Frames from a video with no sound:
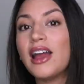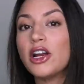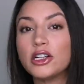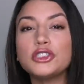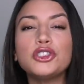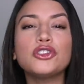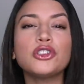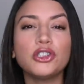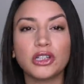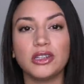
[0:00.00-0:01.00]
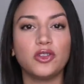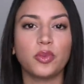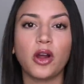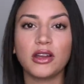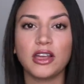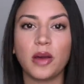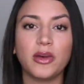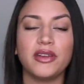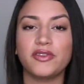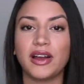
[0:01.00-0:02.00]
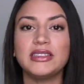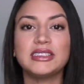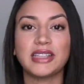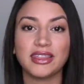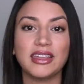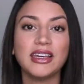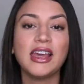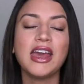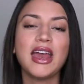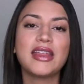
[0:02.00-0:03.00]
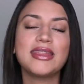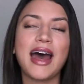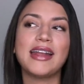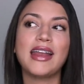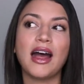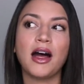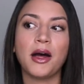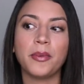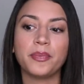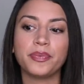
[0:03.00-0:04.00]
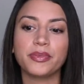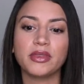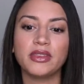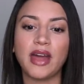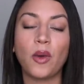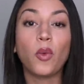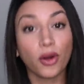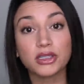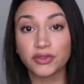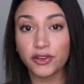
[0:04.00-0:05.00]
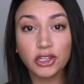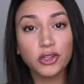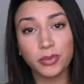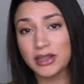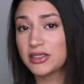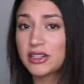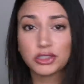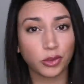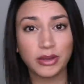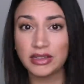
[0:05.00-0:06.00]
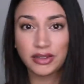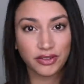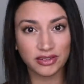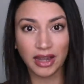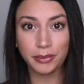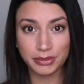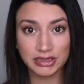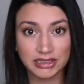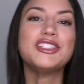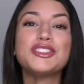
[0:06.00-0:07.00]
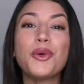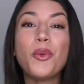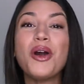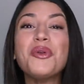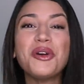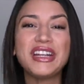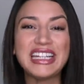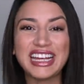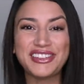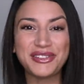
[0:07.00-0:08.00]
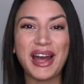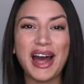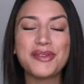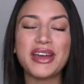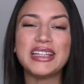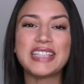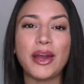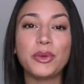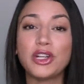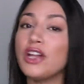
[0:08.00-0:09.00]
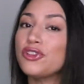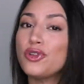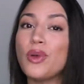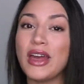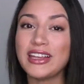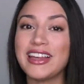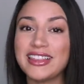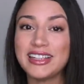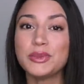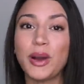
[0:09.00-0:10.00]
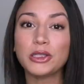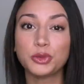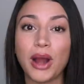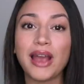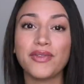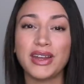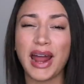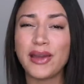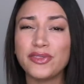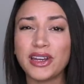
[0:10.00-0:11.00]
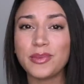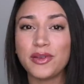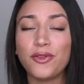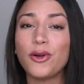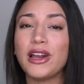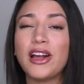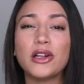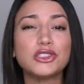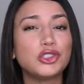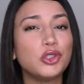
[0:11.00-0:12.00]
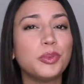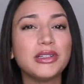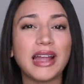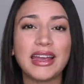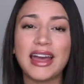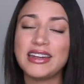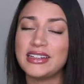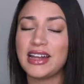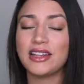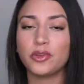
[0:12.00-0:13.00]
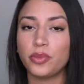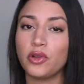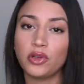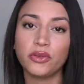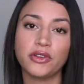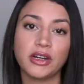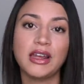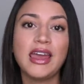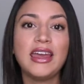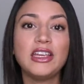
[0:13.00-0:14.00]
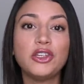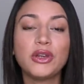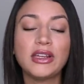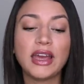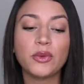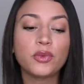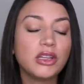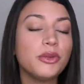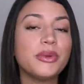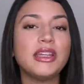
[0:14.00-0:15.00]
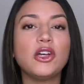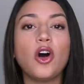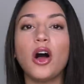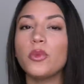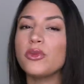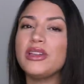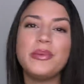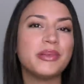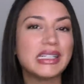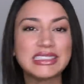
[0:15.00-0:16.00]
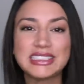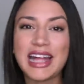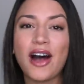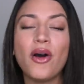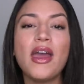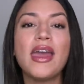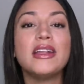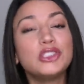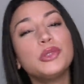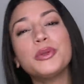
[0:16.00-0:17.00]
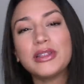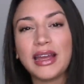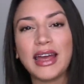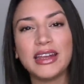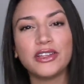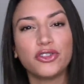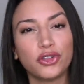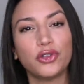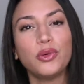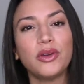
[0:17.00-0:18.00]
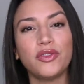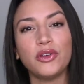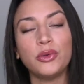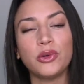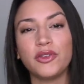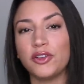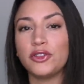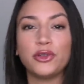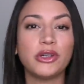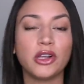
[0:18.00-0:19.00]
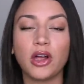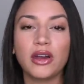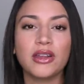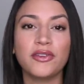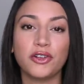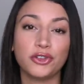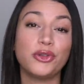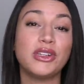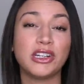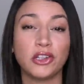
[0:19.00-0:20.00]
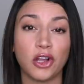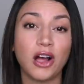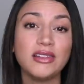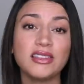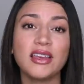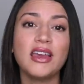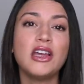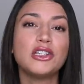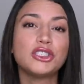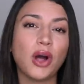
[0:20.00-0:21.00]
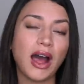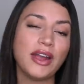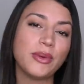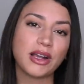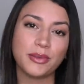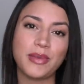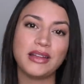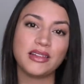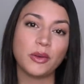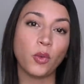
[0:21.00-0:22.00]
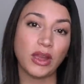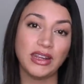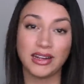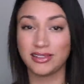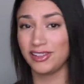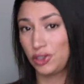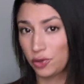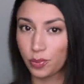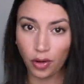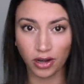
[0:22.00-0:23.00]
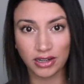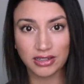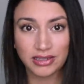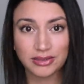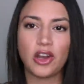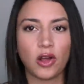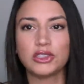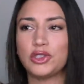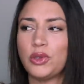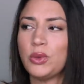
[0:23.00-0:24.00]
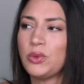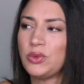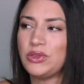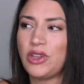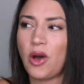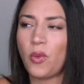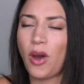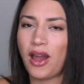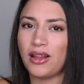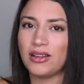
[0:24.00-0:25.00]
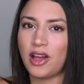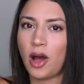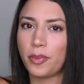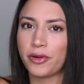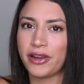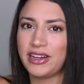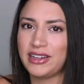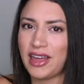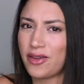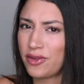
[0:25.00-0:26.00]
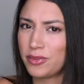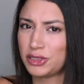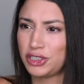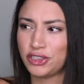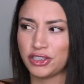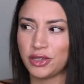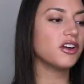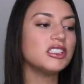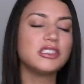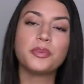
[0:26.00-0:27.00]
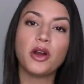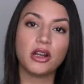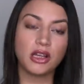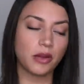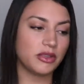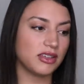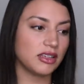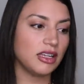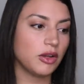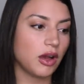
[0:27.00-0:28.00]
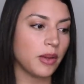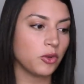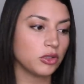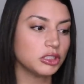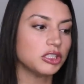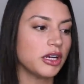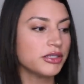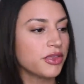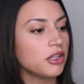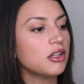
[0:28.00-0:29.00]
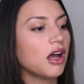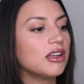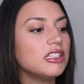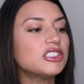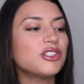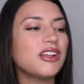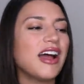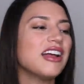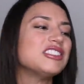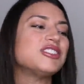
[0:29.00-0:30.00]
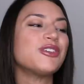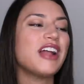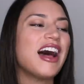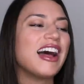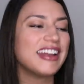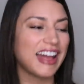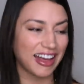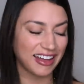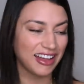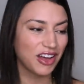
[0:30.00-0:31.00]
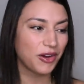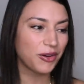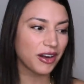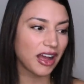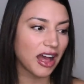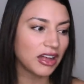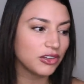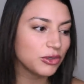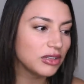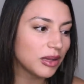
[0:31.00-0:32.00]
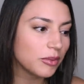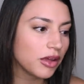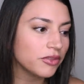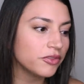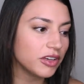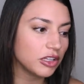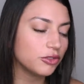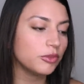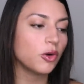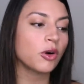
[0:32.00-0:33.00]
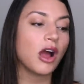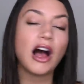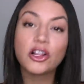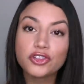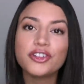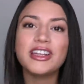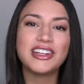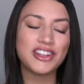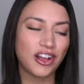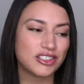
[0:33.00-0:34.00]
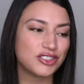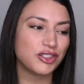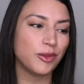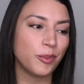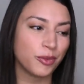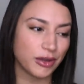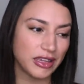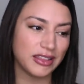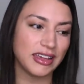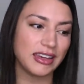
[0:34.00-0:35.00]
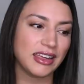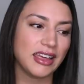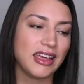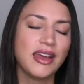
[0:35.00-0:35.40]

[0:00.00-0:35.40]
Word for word: I urge you to look into pranayama and find something that works for you, because there's so many different types. So one warning I do have is I would not do any of these while driving. I've done it before and I got super lightheaded and had to pull over. You can get really, really calm, really blissed out, and super lightheaded too if you're doing it a lot. So I recommend waiting until you park, and also not while operating heavy machinery. First pranayama technique I'm going to share is the Nadi Sodhana, or Anulam Vilum, or alternate nostril breathing.